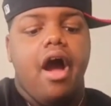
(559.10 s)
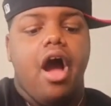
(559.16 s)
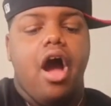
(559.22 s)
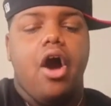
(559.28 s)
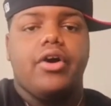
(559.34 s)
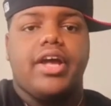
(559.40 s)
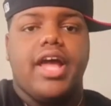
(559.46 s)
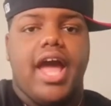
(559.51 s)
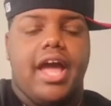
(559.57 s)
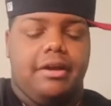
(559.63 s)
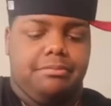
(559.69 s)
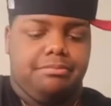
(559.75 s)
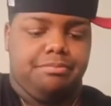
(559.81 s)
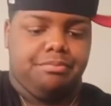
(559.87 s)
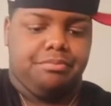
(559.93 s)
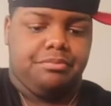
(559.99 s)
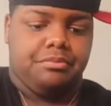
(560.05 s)
Okay.
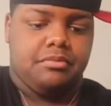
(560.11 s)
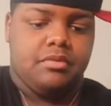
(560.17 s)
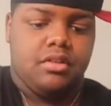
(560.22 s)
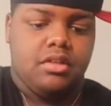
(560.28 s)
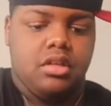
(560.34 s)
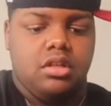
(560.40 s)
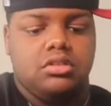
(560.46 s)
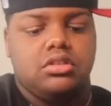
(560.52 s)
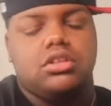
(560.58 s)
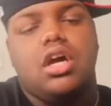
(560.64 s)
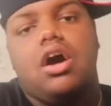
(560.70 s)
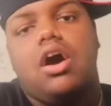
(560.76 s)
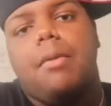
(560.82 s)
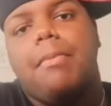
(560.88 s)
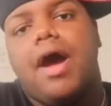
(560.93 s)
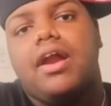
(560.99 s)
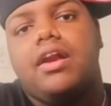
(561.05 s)
So
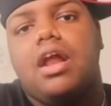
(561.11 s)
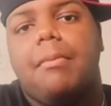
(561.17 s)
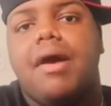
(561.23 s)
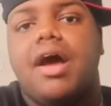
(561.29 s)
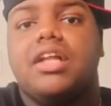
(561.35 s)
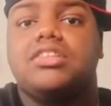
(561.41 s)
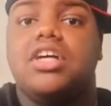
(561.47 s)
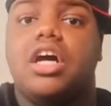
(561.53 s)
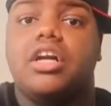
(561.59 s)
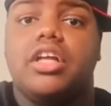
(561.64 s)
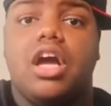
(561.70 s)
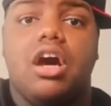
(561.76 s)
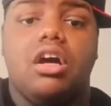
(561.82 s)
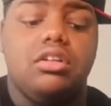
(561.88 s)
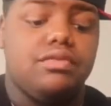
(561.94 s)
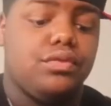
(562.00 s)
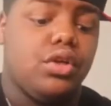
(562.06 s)
I'm about to talk to
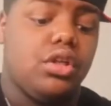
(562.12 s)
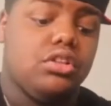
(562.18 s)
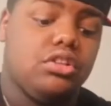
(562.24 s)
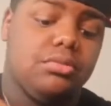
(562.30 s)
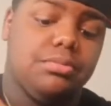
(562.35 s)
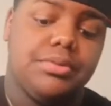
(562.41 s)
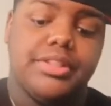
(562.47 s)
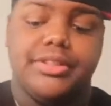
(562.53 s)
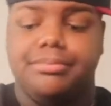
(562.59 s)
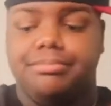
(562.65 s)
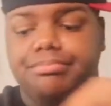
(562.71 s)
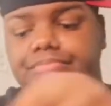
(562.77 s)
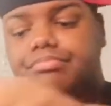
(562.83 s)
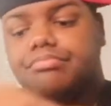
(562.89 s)
y'all for a little bit.